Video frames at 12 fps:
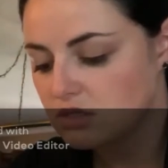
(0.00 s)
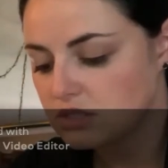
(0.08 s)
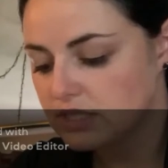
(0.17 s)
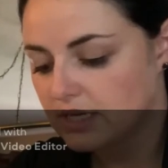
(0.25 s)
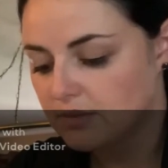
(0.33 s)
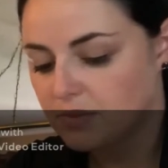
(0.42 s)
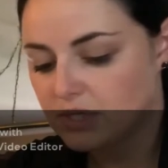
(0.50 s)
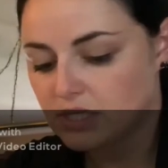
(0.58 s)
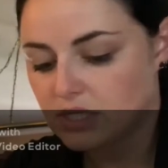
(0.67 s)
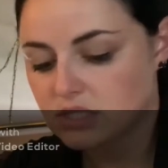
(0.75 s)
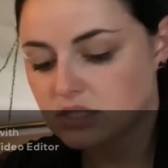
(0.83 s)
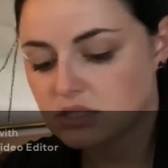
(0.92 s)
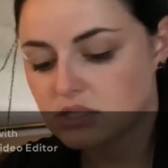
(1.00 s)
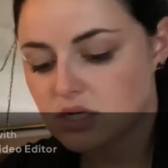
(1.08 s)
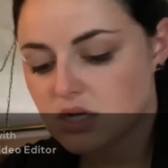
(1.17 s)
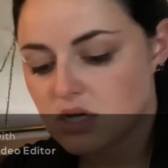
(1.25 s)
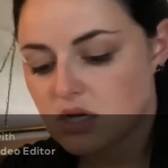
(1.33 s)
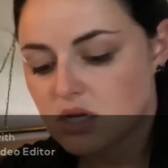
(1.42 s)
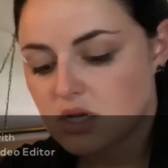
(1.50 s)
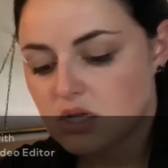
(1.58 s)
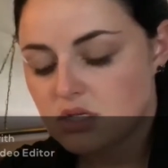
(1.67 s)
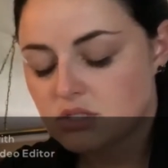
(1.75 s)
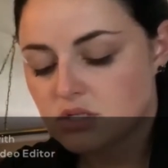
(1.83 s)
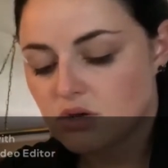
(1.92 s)
diabetes.
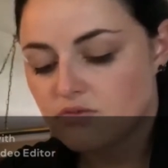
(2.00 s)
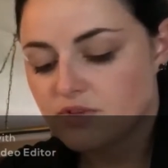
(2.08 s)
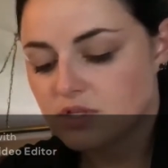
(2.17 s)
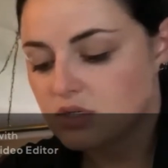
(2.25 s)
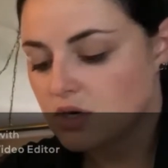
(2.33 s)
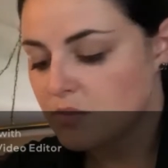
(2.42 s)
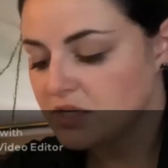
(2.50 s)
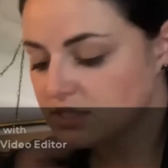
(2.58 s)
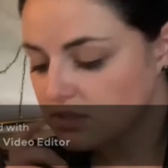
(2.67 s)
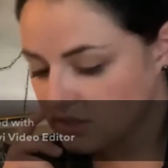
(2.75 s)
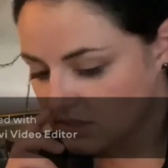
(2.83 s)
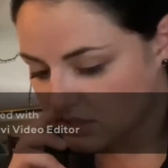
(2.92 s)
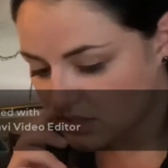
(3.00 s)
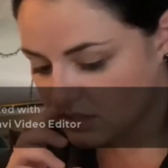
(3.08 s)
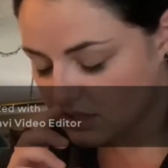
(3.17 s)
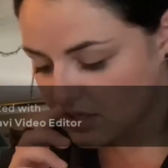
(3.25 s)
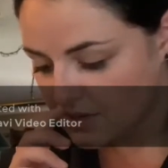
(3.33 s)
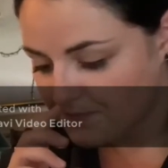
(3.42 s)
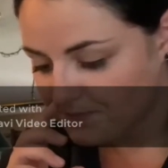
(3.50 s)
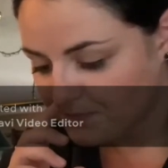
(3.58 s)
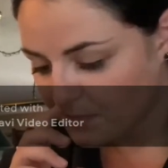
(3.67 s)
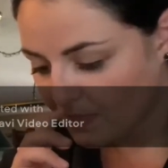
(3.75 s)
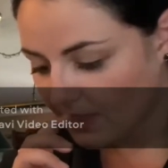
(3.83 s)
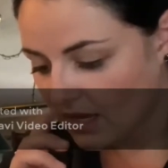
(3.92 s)
So for the neuromuscular system,
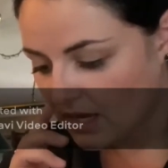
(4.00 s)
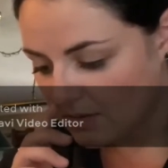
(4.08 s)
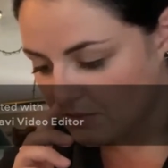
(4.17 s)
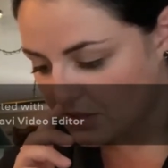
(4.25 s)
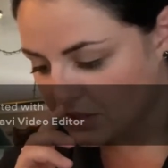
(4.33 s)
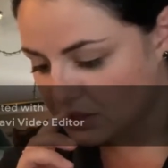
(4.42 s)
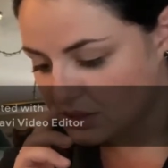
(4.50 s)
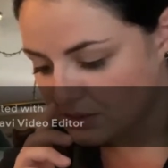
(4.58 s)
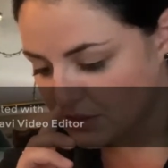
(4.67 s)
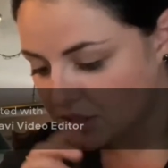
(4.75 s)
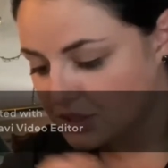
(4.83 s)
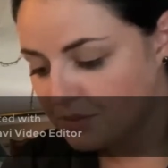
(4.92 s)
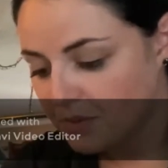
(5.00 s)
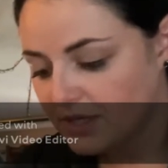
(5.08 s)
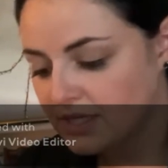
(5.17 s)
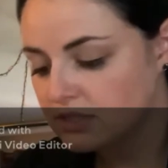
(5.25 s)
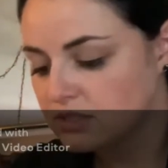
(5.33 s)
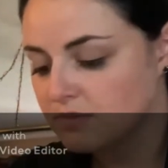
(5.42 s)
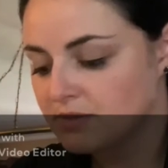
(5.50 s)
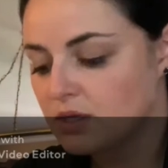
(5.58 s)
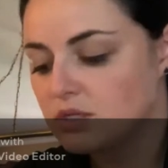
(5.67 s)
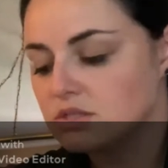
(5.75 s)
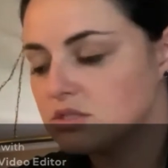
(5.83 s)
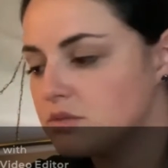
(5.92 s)
we're gonna do something
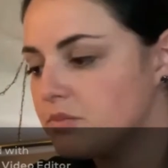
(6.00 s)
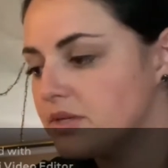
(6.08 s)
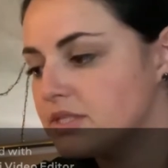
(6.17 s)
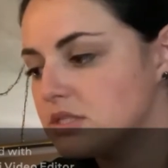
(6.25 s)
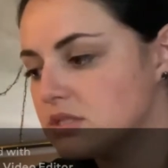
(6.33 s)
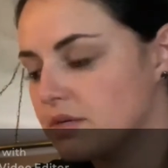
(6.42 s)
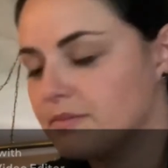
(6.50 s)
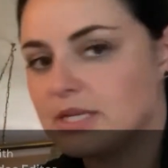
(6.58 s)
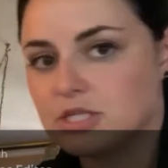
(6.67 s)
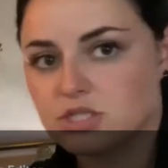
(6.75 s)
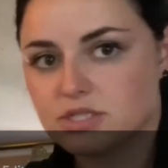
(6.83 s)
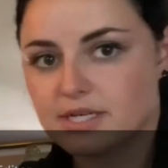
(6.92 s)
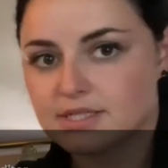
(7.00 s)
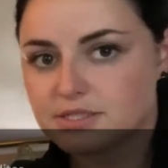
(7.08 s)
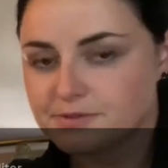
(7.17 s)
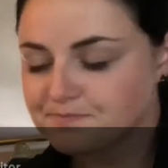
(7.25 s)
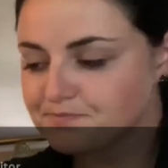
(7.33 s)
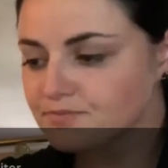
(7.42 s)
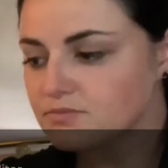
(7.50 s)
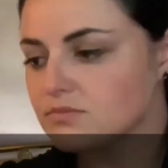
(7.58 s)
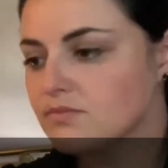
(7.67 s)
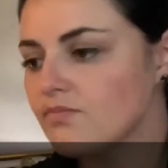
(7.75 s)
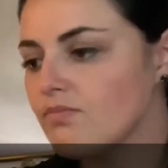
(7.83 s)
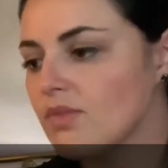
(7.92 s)
called a 2-point discrimination test.
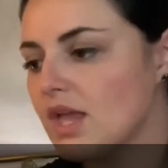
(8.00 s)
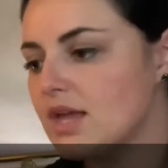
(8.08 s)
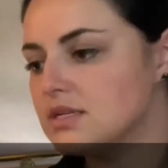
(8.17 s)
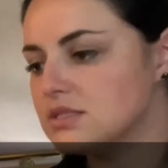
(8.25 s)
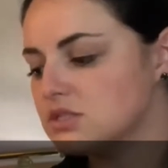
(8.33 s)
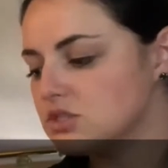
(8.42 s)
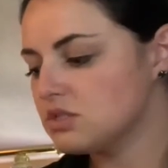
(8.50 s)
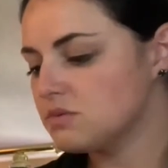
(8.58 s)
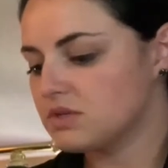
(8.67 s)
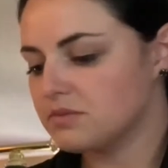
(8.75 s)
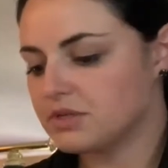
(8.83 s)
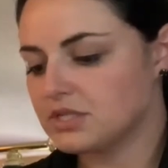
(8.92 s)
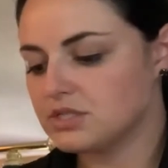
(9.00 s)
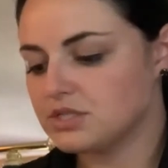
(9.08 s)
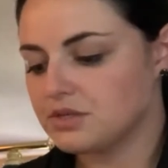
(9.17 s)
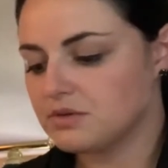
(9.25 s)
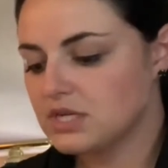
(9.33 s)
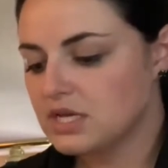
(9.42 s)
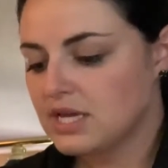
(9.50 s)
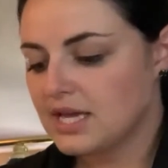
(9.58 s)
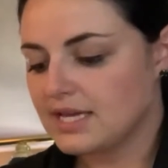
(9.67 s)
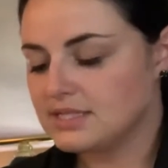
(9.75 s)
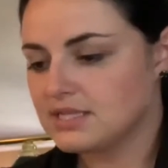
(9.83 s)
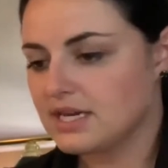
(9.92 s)
And essentially what I'm gonna do
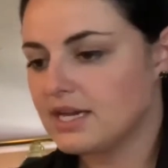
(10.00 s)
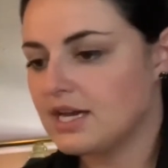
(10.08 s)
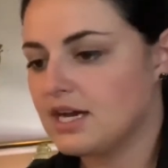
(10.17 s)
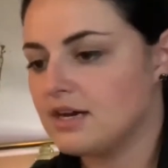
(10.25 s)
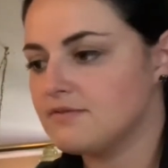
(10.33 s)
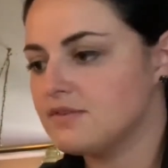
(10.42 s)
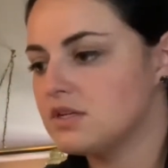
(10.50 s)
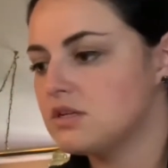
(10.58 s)
is I have